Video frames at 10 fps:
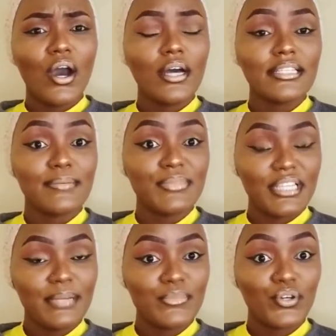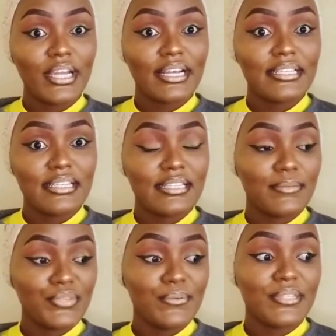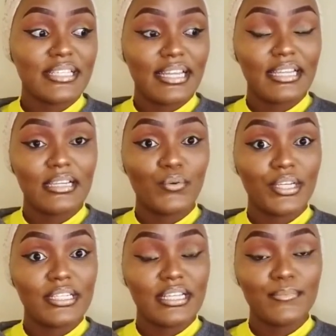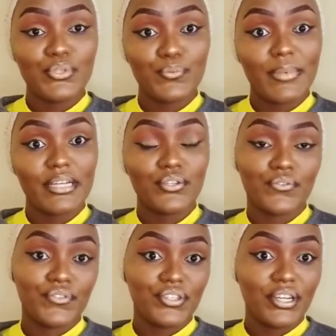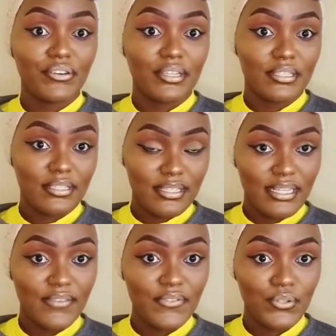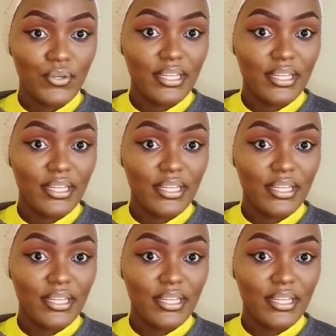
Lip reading: sometimes, okay, let's say sometimes it's like when it comes to part of sharing stuffs, okay,